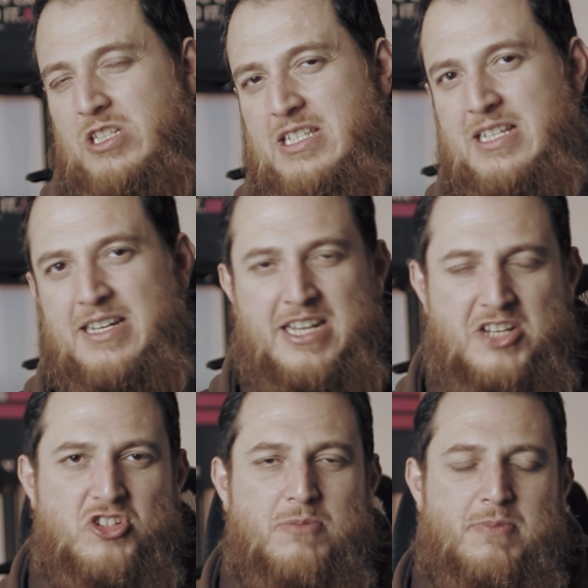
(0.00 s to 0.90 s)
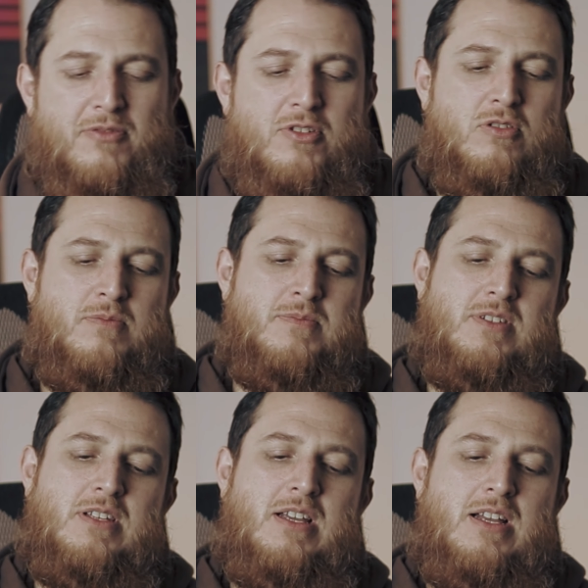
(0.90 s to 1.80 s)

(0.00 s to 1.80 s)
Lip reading: These are natural perfumes.